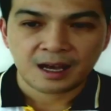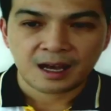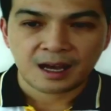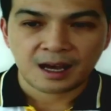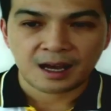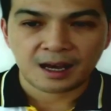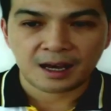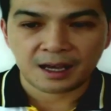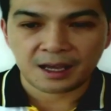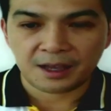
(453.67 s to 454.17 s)

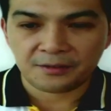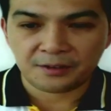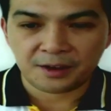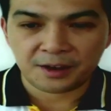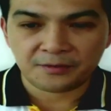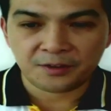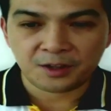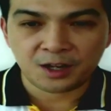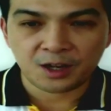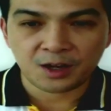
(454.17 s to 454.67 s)
uh, if,
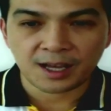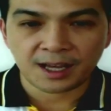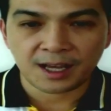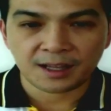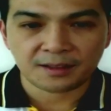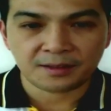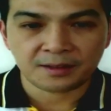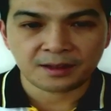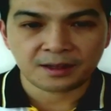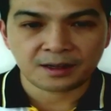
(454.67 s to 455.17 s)
if you look
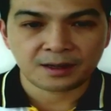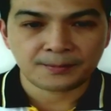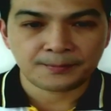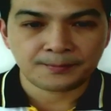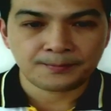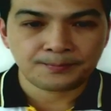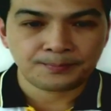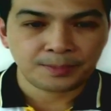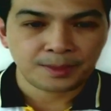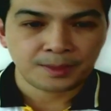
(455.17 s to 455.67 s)
at
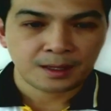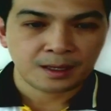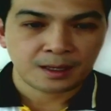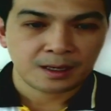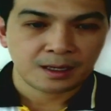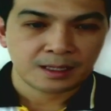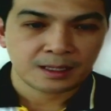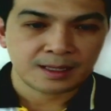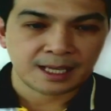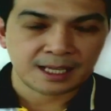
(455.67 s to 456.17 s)
the
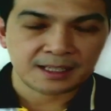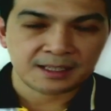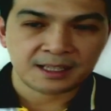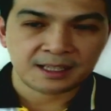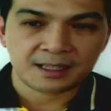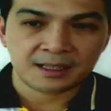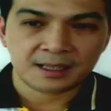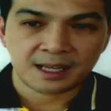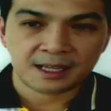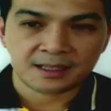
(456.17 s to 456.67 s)

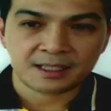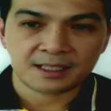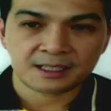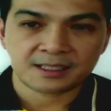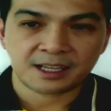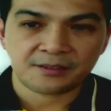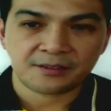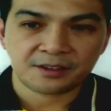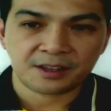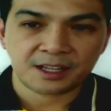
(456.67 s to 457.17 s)
nineteen
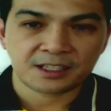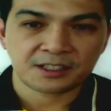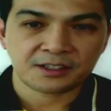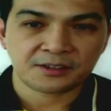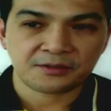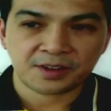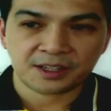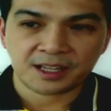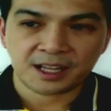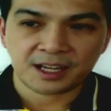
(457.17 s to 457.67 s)
ninety-seven
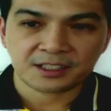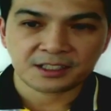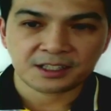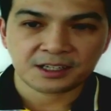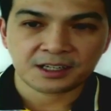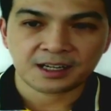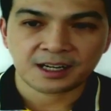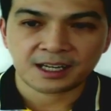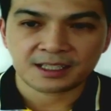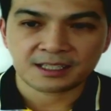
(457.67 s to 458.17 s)
Asian financial
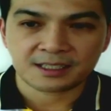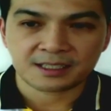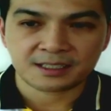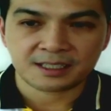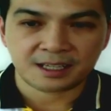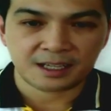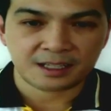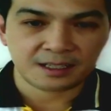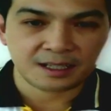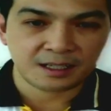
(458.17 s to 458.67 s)

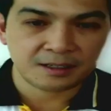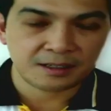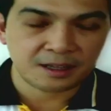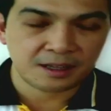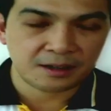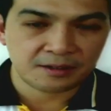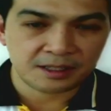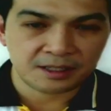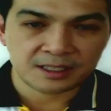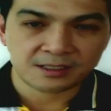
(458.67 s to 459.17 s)
crisis and the,
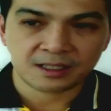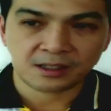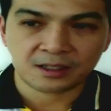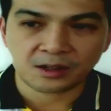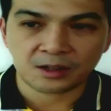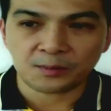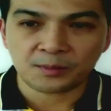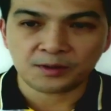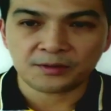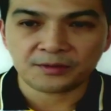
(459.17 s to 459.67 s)
the
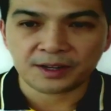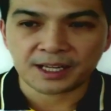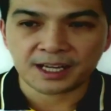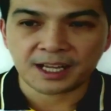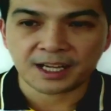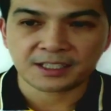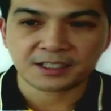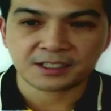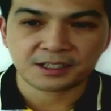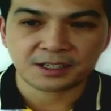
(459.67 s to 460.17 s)
recent global
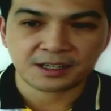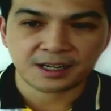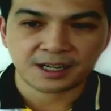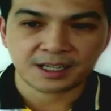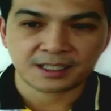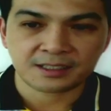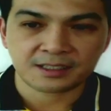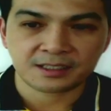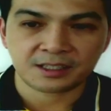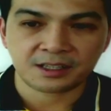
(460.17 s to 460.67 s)
financial
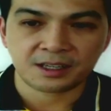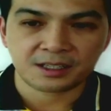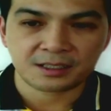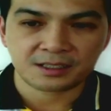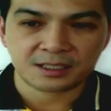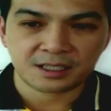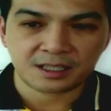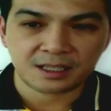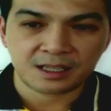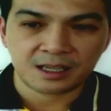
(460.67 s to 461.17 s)
crisis, you can
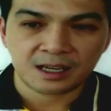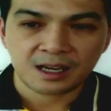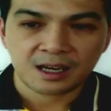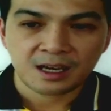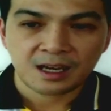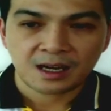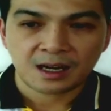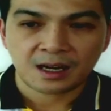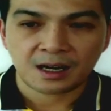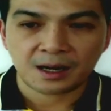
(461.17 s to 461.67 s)
see
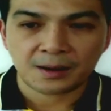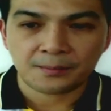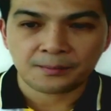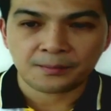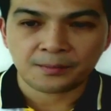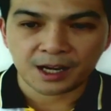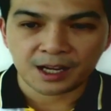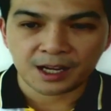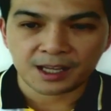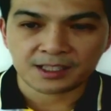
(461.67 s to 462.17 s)
uh,
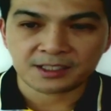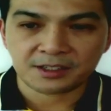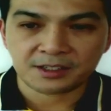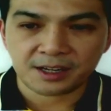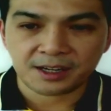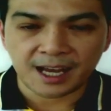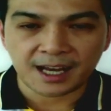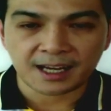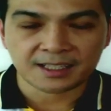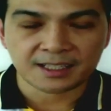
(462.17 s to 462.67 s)
markets
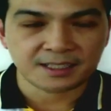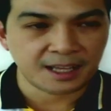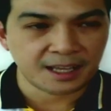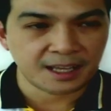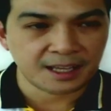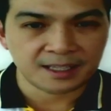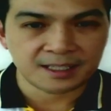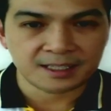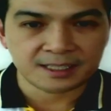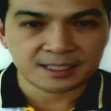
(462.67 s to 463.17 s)

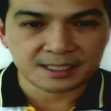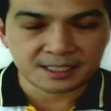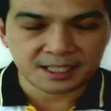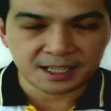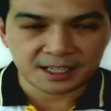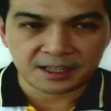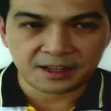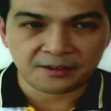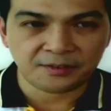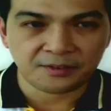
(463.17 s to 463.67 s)
reacting
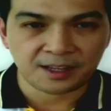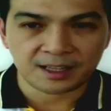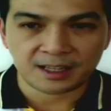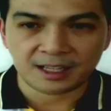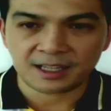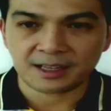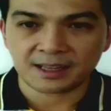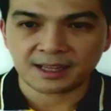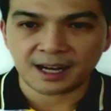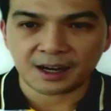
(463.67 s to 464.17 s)

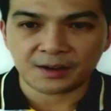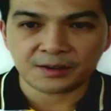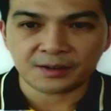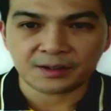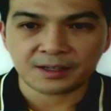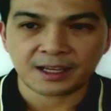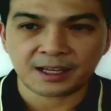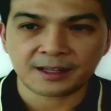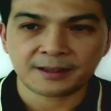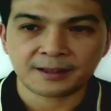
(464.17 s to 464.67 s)
significantly
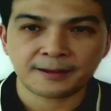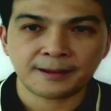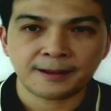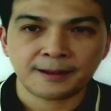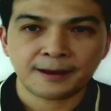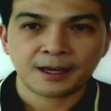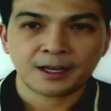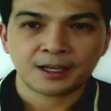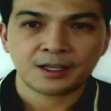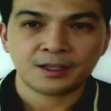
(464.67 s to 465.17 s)
down, and
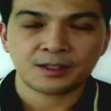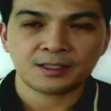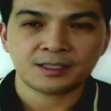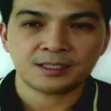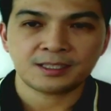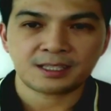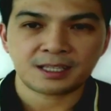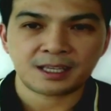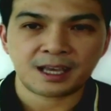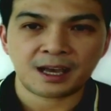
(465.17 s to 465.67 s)
you'd
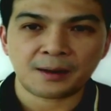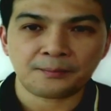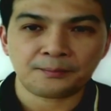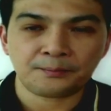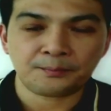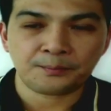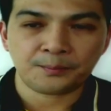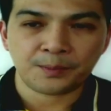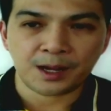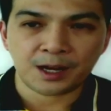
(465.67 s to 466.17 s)
see a
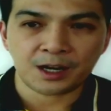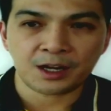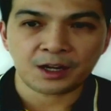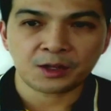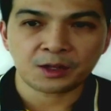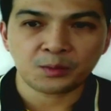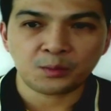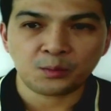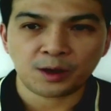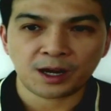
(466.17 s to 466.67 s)

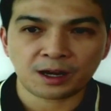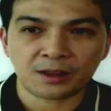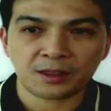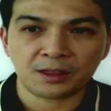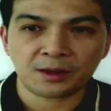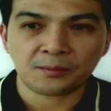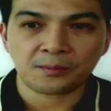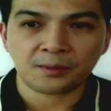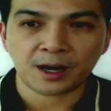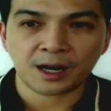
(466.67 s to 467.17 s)
period where
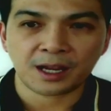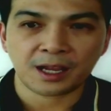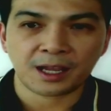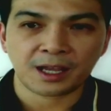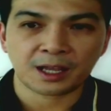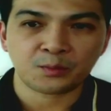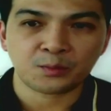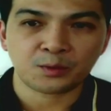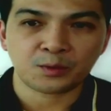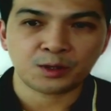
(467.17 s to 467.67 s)
the
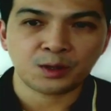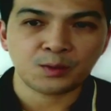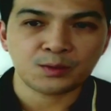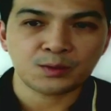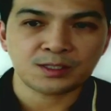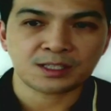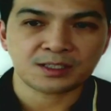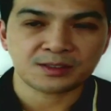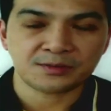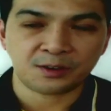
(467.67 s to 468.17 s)
market would
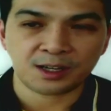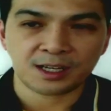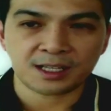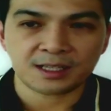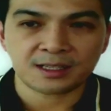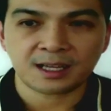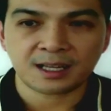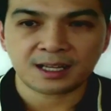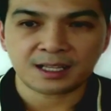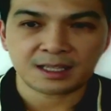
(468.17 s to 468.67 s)
lose its
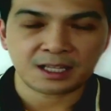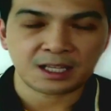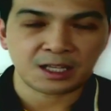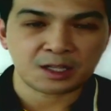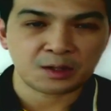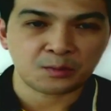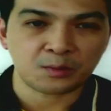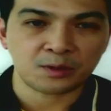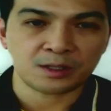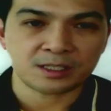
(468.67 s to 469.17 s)
volatility
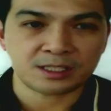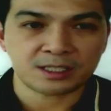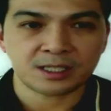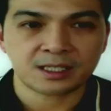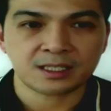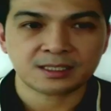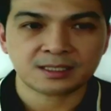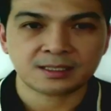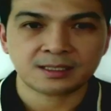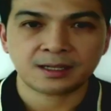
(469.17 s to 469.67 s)
and will
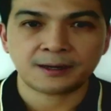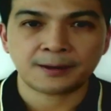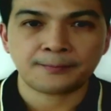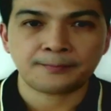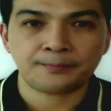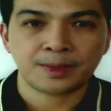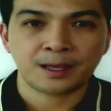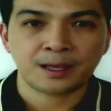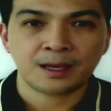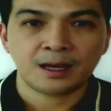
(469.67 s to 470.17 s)
just
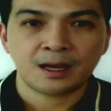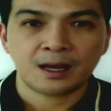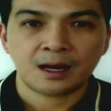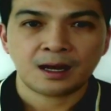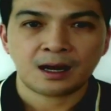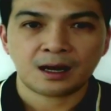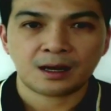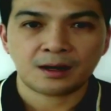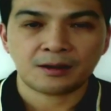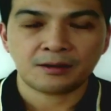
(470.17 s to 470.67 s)
um,
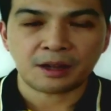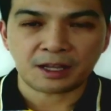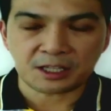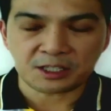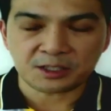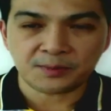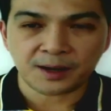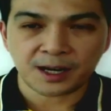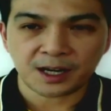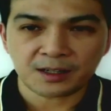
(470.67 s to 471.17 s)
uh,
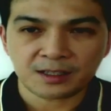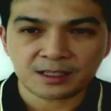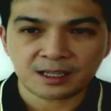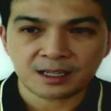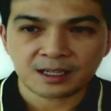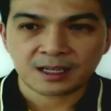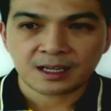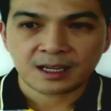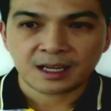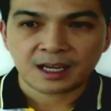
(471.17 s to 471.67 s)
range bound.
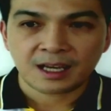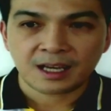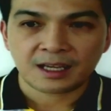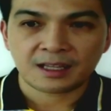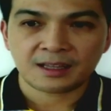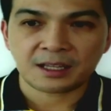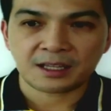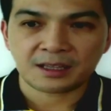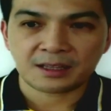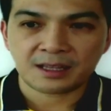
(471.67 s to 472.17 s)

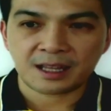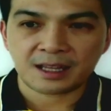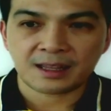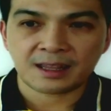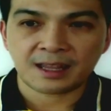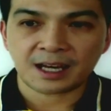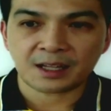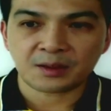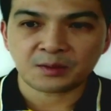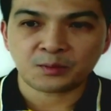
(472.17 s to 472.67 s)
And then th
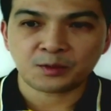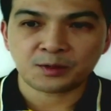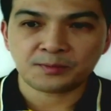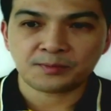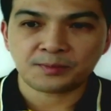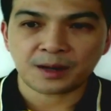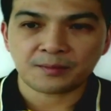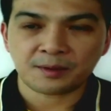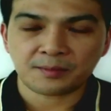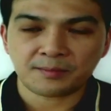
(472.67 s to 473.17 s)
that
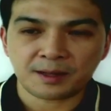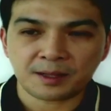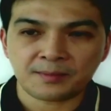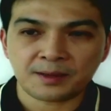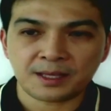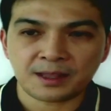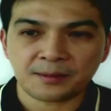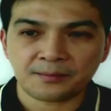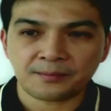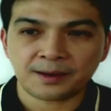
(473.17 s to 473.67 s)
would probably
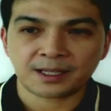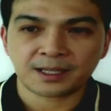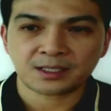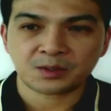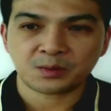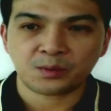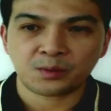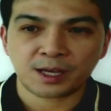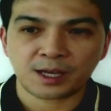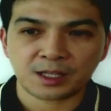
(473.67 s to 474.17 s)
be the
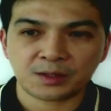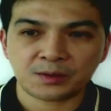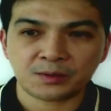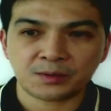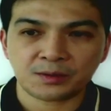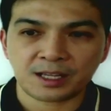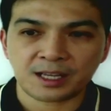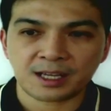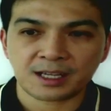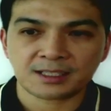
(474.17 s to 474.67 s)
best way to
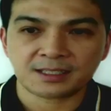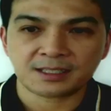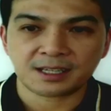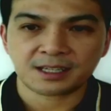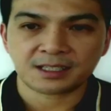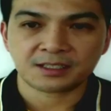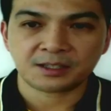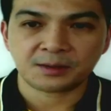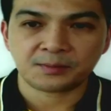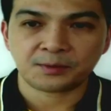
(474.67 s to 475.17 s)

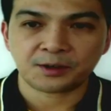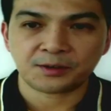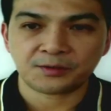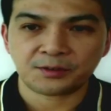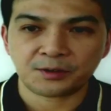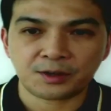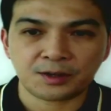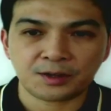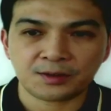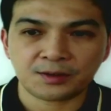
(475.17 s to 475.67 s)
reassess the
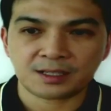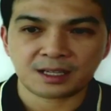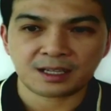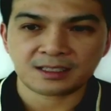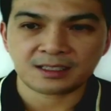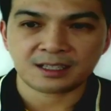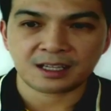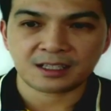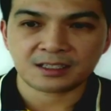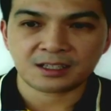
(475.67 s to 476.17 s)
portfolio.
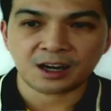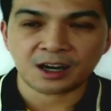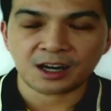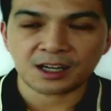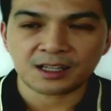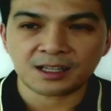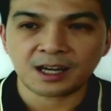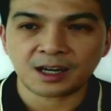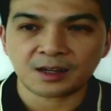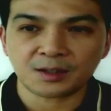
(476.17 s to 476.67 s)
It's it's
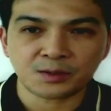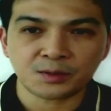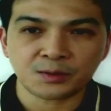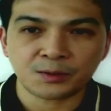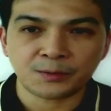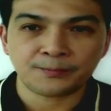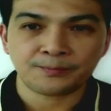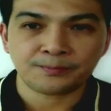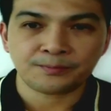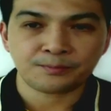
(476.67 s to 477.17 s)
hard now
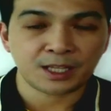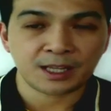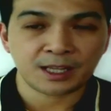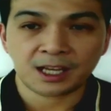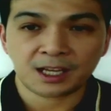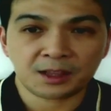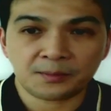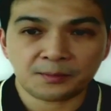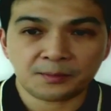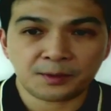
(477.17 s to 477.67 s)
to
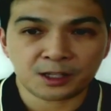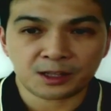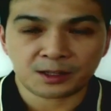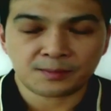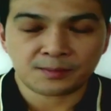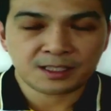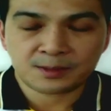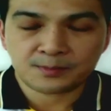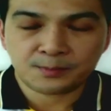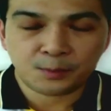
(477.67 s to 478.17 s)
predict the
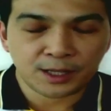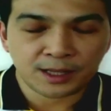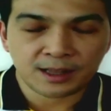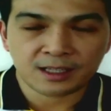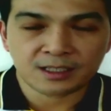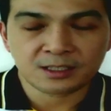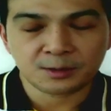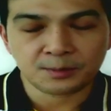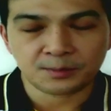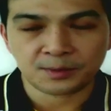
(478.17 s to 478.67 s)
bottom. It's
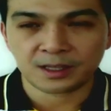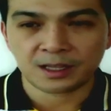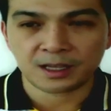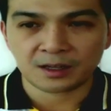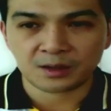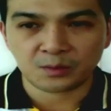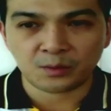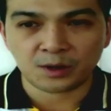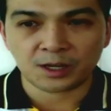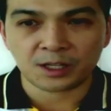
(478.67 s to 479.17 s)
pointless to
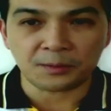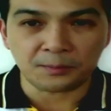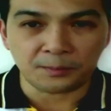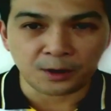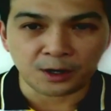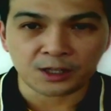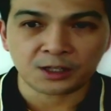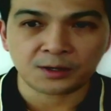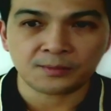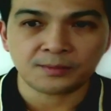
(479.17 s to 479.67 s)
predict where the
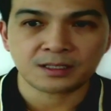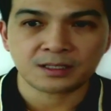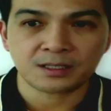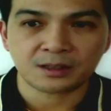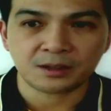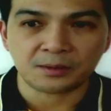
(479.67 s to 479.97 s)
bottom is in the